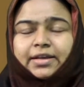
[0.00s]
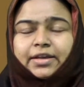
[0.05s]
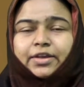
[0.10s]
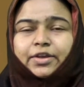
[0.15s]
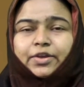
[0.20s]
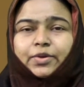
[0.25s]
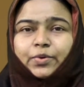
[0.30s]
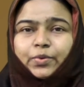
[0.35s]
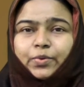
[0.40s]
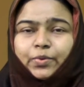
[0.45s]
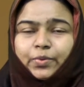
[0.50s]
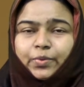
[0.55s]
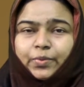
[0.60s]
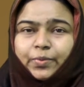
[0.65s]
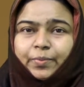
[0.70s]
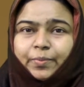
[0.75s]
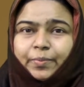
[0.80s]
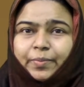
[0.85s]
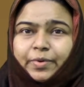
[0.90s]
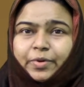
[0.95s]
you
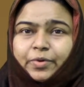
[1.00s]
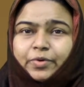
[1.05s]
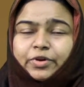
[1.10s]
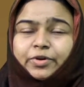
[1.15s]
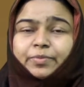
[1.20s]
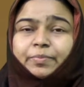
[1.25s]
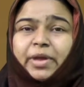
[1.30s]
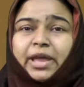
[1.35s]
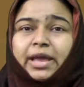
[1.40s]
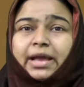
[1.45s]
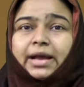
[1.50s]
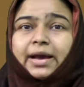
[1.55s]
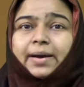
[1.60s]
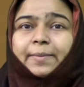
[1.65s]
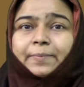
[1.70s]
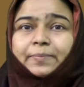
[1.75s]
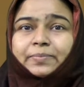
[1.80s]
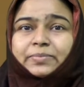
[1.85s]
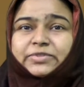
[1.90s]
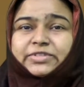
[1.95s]
could make up
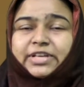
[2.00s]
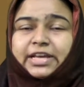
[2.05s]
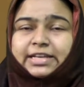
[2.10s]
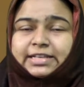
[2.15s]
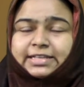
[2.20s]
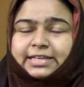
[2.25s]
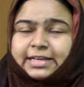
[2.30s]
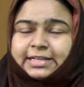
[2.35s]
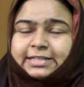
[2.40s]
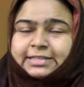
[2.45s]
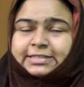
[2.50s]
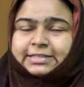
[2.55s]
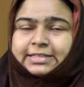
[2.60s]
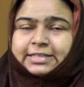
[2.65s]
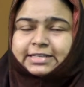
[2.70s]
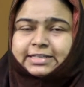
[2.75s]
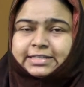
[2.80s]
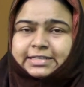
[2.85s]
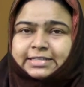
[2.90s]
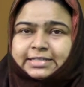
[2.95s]

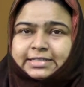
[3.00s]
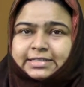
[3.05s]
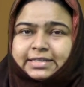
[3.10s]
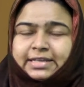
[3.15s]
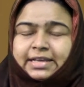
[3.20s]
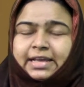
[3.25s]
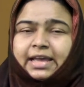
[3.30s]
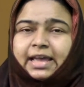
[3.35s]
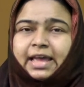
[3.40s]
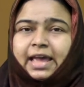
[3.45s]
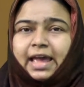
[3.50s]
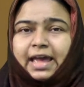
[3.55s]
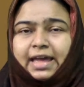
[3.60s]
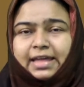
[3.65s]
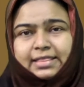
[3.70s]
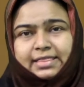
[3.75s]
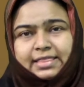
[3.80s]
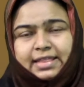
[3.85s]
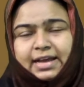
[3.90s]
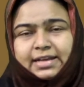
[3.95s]
sentences
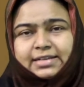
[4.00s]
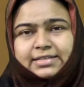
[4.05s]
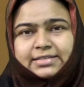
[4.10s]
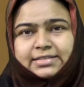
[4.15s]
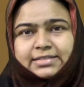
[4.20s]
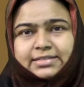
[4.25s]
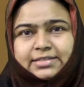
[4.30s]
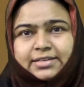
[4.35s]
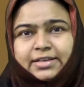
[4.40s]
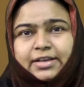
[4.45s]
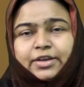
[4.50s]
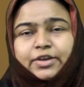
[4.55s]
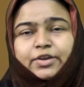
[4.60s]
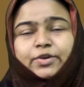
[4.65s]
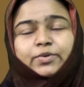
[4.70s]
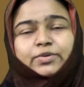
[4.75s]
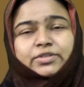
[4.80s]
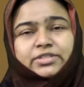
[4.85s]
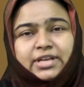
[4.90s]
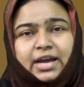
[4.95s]
and thus
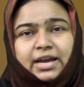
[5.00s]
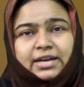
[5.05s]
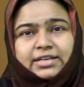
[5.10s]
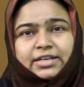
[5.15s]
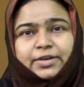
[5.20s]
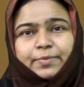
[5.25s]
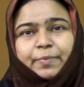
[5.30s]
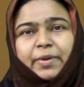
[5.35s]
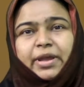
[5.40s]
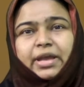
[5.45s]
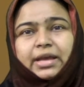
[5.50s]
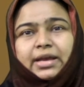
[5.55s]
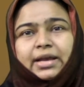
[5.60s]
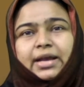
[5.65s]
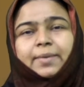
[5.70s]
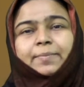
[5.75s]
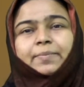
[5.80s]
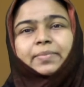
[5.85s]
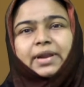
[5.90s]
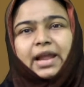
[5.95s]
you started picking
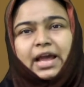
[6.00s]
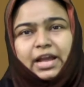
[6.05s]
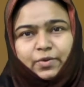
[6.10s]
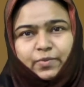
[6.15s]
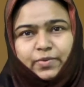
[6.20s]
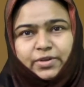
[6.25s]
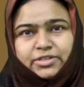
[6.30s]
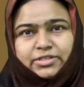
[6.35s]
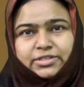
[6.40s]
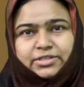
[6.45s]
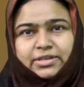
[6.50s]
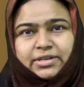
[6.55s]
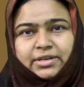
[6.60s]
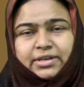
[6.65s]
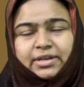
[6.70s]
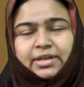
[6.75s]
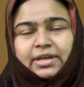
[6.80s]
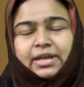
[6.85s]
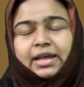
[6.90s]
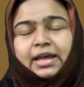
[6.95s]
up language.
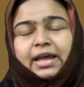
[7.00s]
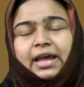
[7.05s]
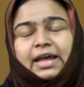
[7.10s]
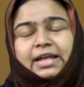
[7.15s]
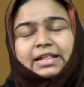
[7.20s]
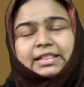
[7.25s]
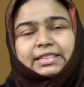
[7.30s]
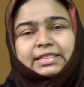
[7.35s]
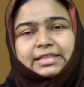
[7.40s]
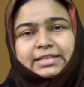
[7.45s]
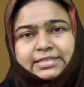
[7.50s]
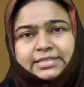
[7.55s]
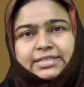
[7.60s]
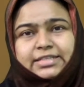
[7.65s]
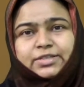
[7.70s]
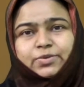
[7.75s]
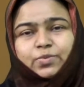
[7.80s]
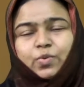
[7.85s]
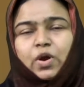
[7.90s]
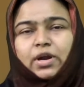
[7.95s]
And this
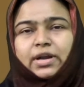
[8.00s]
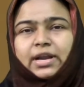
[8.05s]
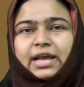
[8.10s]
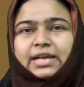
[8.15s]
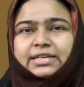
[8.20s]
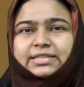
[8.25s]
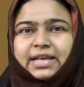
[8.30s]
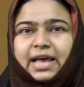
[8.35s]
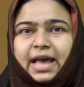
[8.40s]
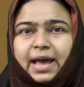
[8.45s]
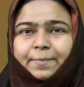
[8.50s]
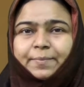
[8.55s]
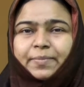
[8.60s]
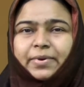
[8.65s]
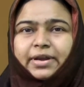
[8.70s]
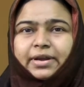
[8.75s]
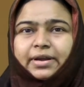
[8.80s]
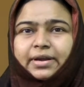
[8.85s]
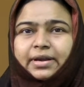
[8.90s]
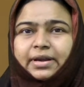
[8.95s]
is what has
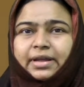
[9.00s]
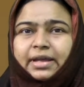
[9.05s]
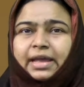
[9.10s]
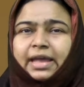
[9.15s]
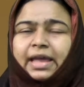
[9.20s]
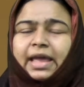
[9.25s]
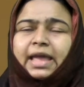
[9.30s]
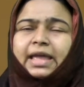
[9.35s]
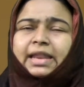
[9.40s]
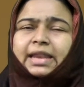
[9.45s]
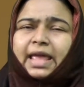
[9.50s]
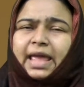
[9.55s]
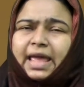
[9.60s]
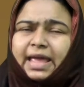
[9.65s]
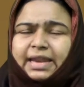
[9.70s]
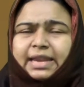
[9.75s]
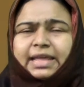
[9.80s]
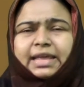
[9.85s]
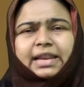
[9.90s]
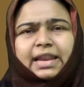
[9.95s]
happened in
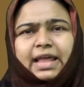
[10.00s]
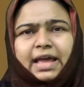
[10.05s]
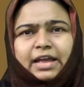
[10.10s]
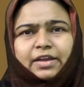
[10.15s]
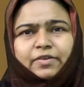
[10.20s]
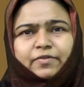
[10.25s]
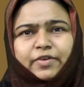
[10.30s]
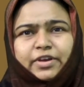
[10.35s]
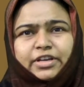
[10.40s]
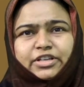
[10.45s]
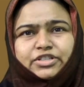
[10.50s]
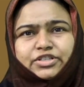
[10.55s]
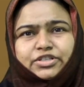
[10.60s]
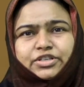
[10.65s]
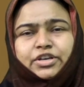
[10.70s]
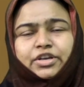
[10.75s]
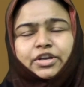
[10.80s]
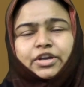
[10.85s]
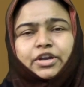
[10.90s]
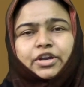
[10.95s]
any language
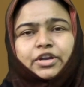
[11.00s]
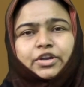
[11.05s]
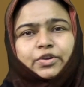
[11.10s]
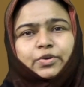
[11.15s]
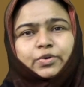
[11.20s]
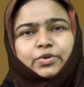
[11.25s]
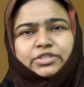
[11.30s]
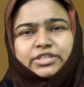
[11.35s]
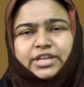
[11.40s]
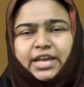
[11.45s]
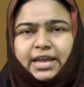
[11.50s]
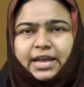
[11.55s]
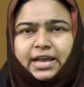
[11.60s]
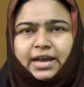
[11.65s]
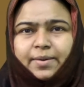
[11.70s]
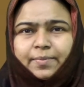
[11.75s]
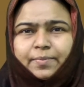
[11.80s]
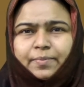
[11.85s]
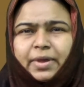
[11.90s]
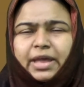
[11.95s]
you take
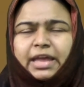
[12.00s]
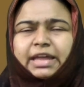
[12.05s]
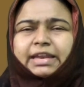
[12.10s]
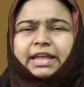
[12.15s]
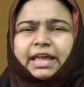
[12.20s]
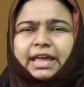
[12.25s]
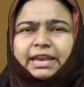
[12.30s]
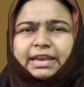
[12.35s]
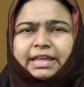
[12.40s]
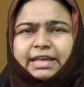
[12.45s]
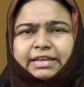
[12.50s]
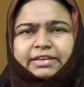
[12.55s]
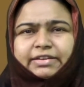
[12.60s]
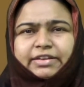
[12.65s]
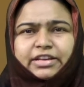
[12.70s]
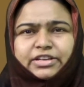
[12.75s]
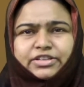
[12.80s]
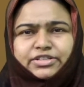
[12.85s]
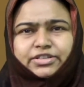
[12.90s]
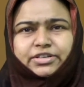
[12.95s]
up, in any
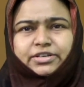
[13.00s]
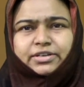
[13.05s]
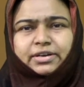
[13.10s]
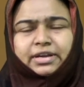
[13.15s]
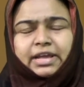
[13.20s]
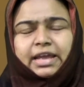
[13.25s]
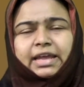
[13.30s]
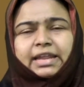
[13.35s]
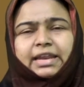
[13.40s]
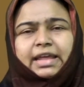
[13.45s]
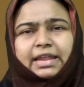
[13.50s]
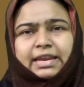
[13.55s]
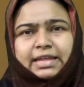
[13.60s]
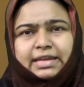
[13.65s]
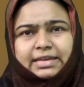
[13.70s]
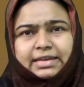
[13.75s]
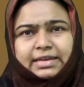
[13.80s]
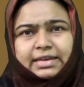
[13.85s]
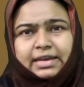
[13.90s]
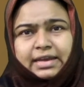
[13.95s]
region,
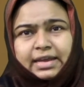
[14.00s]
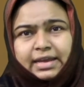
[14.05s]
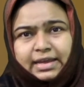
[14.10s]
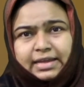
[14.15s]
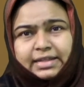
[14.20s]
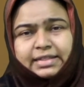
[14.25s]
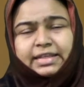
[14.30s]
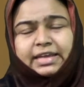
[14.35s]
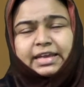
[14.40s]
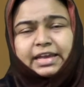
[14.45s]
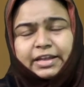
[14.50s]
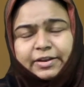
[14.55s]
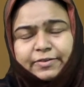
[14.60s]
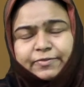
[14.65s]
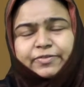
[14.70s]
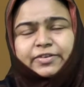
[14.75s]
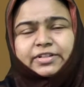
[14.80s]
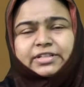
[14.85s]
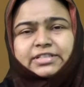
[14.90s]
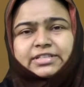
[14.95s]
the
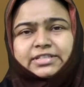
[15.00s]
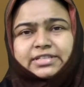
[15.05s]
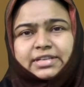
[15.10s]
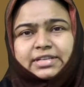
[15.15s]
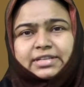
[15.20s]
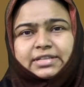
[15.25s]
infant